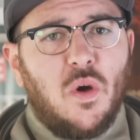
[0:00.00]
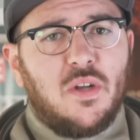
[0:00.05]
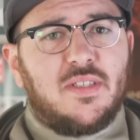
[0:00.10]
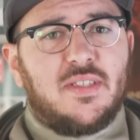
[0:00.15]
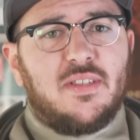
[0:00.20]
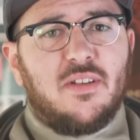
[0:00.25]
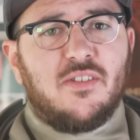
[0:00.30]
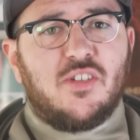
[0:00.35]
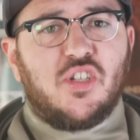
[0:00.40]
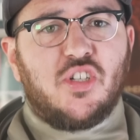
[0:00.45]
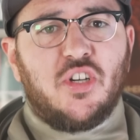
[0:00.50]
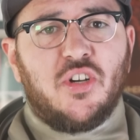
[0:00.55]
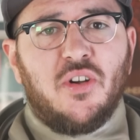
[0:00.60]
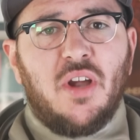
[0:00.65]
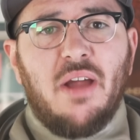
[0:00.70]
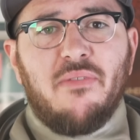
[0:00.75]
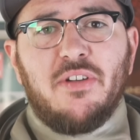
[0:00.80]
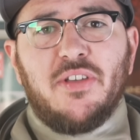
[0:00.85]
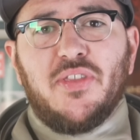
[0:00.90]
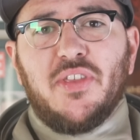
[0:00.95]
Once they're sure
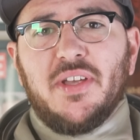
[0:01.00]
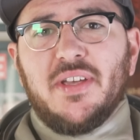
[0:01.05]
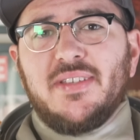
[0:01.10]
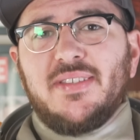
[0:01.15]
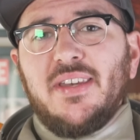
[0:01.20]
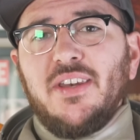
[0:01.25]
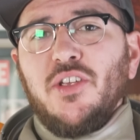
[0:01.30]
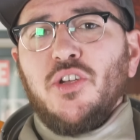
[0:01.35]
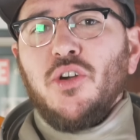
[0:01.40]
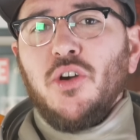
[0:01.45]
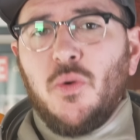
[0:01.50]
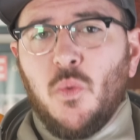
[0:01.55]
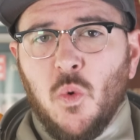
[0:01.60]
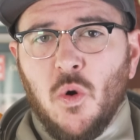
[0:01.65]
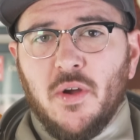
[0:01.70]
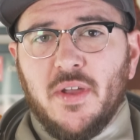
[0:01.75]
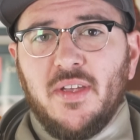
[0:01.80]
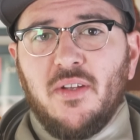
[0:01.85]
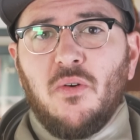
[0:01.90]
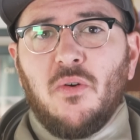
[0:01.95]
everything is in good
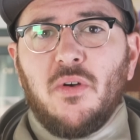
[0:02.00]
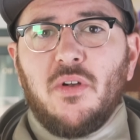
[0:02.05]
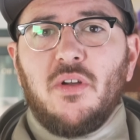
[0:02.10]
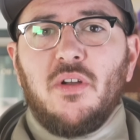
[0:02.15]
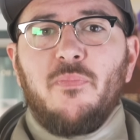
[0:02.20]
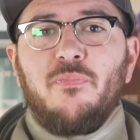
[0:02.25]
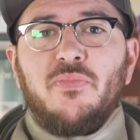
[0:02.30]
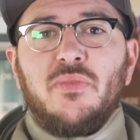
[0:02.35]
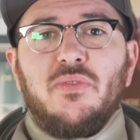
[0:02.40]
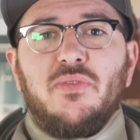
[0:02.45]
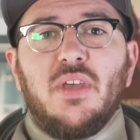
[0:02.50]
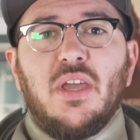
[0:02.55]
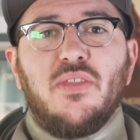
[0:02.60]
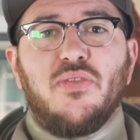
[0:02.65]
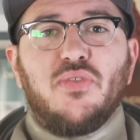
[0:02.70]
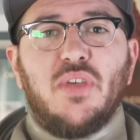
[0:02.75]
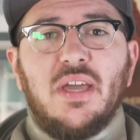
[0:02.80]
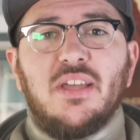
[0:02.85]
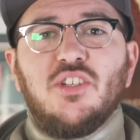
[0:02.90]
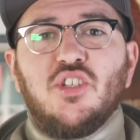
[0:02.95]
working order, they
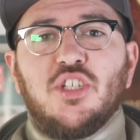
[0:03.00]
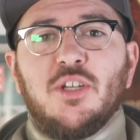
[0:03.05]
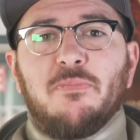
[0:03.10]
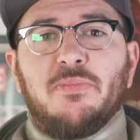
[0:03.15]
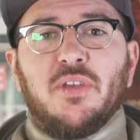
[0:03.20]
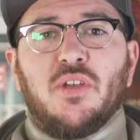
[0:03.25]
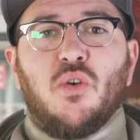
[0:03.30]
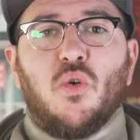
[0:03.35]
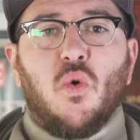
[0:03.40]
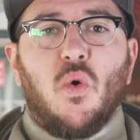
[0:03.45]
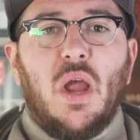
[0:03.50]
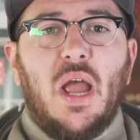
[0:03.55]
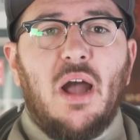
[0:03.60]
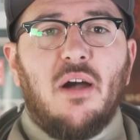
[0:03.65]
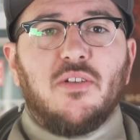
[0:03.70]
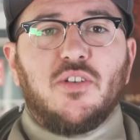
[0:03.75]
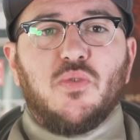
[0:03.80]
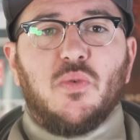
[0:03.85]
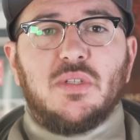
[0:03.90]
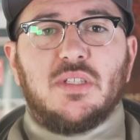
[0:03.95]
then ship the core
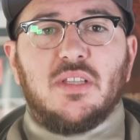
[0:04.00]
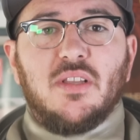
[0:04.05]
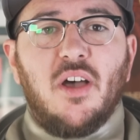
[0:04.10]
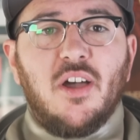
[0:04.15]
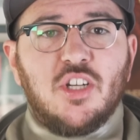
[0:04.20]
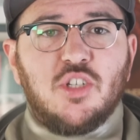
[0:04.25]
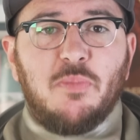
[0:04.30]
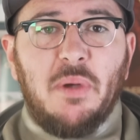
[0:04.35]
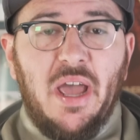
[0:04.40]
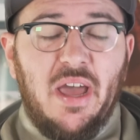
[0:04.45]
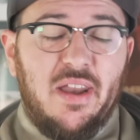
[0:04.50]
out to its launch